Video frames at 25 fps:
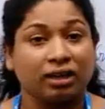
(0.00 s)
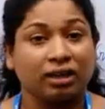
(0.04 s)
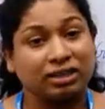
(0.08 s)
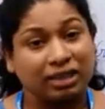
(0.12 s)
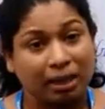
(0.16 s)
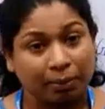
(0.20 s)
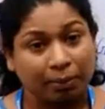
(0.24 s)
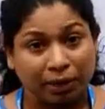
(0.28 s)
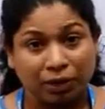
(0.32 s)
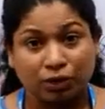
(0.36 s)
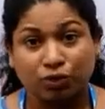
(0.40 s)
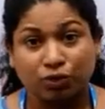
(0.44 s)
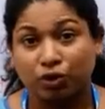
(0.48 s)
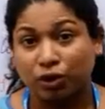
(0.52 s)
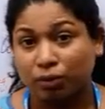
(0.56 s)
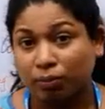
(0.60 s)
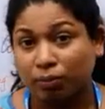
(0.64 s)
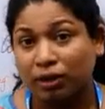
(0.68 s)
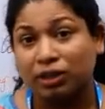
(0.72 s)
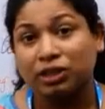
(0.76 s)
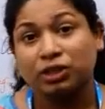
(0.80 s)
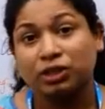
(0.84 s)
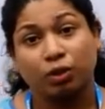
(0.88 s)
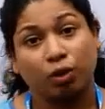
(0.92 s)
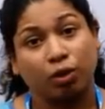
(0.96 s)
yes, I'm
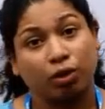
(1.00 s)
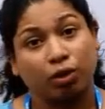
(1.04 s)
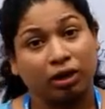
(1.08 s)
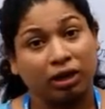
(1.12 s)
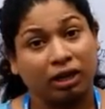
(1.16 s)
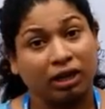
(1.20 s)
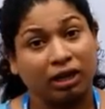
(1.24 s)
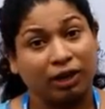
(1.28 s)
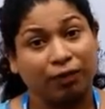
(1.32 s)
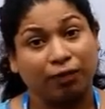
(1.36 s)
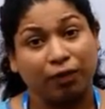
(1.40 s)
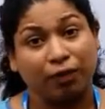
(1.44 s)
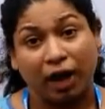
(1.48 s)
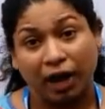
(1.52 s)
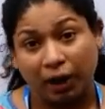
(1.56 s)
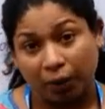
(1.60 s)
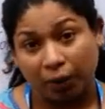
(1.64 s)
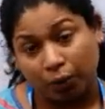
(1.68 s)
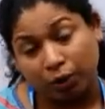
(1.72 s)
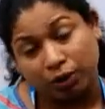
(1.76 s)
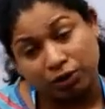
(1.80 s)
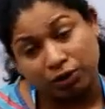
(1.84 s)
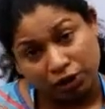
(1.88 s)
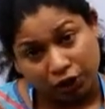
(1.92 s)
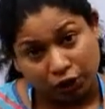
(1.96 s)
extremely sorry. If I
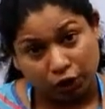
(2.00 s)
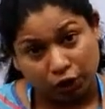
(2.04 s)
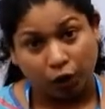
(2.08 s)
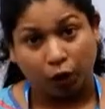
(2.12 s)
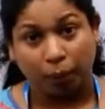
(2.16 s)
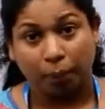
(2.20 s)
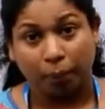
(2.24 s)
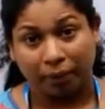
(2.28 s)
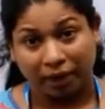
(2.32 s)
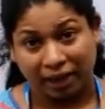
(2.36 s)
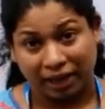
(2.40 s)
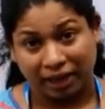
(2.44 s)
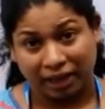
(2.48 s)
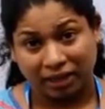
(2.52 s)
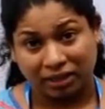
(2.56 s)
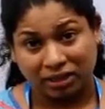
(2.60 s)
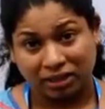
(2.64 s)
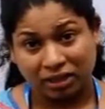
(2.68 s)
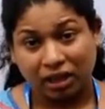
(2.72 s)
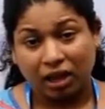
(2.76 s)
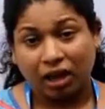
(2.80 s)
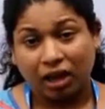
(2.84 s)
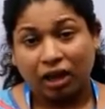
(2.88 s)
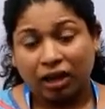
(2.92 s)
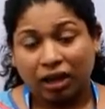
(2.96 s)
was in your place,
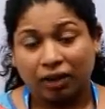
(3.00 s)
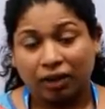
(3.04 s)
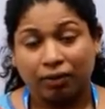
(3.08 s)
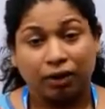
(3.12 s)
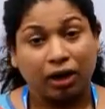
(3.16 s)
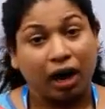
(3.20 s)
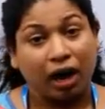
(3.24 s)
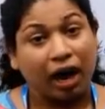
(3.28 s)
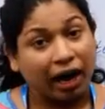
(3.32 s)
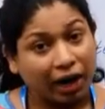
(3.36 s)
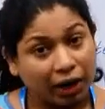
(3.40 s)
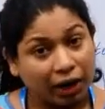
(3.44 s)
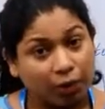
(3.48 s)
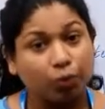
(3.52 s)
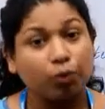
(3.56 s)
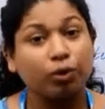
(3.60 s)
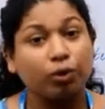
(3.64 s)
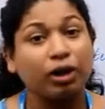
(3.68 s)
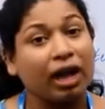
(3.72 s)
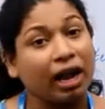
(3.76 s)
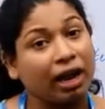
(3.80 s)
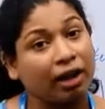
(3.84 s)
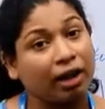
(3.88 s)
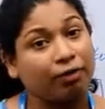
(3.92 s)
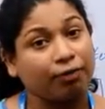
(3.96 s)
even I would
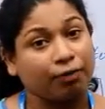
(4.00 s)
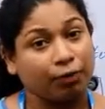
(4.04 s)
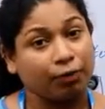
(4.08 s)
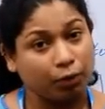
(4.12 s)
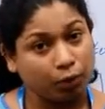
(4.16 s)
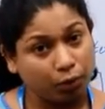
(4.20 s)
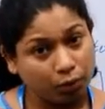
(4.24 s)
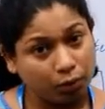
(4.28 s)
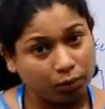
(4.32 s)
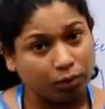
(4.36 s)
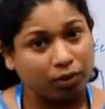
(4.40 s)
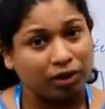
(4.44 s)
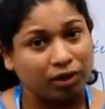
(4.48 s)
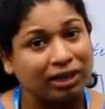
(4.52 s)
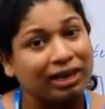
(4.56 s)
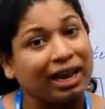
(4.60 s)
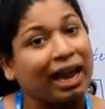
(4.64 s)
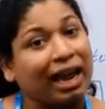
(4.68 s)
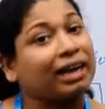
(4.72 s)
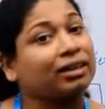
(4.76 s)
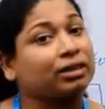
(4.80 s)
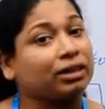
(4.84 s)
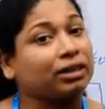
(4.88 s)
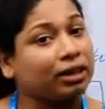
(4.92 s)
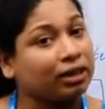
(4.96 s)
have
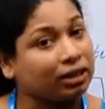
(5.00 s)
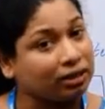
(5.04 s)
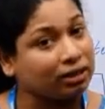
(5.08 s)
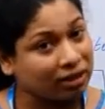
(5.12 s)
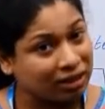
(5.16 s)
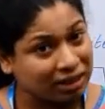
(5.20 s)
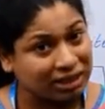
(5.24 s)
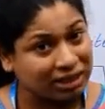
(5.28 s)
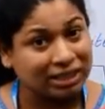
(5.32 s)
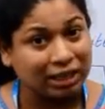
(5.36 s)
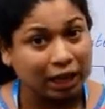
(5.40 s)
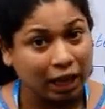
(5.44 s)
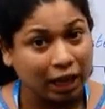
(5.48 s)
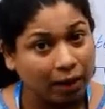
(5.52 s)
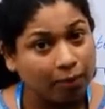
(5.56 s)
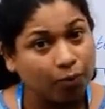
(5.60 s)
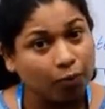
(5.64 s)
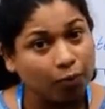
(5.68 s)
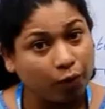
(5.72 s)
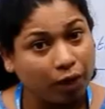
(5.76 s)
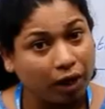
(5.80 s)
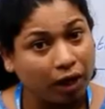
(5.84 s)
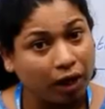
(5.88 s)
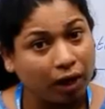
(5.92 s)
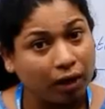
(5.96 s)
reacted in the same
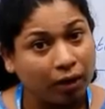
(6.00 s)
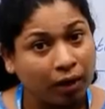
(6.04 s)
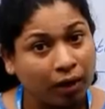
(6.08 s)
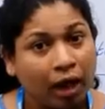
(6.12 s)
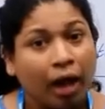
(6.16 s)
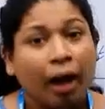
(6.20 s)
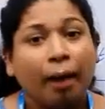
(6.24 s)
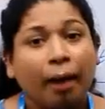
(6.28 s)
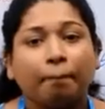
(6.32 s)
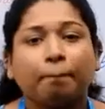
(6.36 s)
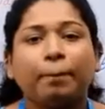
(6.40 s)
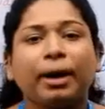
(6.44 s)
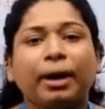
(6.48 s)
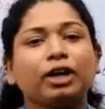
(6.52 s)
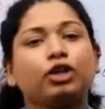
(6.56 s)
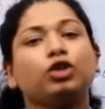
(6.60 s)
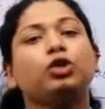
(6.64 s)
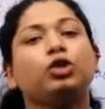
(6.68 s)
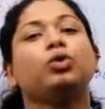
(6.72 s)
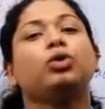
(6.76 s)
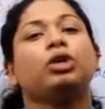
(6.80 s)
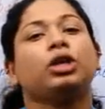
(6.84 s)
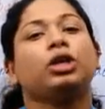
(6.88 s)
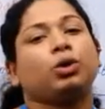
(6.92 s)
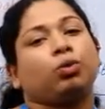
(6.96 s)
way, but
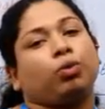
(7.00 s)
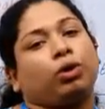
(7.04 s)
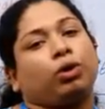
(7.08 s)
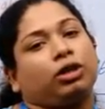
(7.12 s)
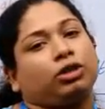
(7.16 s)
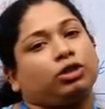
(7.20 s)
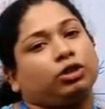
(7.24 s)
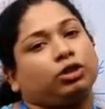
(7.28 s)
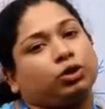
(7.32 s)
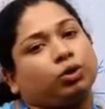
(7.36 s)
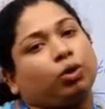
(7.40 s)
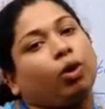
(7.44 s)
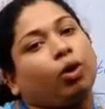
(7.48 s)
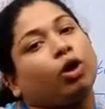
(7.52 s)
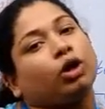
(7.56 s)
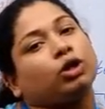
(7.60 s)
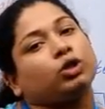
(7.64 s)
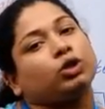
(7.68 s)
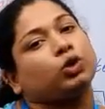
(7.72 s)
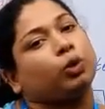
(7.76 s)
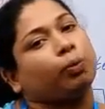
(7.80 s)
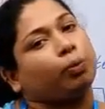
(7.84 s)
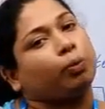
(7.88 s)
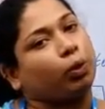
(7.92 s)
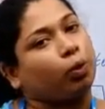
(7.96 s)
you require to
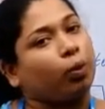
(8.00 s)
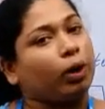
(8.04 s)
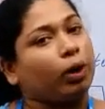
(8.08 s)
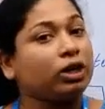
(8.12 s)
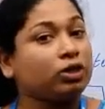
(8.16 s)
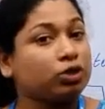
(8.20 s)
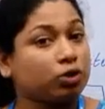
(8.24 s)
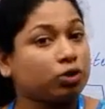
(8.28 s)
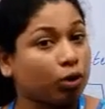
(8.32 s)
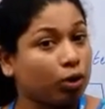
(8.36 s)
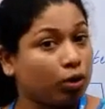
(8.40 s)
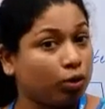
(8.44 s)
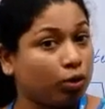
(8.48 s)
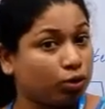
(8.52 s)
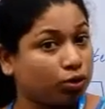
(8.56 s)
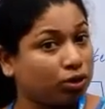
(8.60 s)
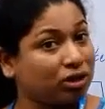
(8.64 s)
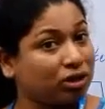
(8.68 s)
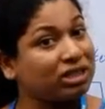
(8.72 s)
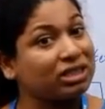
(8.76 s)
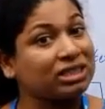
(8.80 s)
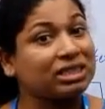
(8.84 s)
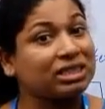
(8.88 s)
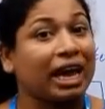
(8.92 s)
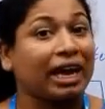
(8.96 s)
also provide
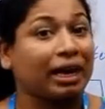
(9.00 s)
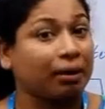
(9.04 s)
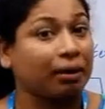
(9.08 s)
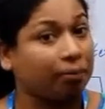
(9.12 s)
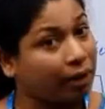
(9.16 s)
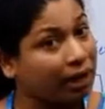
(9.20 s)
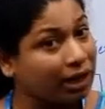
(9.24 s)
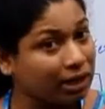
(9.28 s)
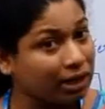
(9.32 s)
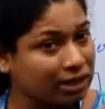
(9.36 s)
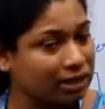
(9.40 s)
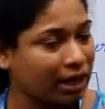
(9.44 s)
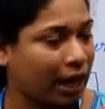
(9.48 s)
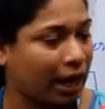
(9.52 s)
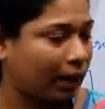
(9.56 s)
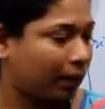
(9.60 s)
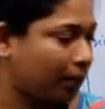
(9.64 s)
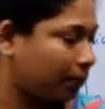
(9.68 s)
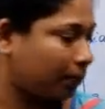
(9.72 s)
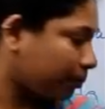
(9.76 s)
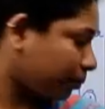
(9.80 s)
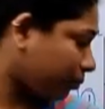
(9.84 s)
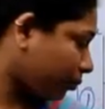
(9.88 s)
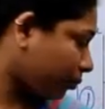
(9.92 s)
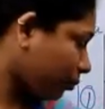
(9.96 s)
solutions side by side.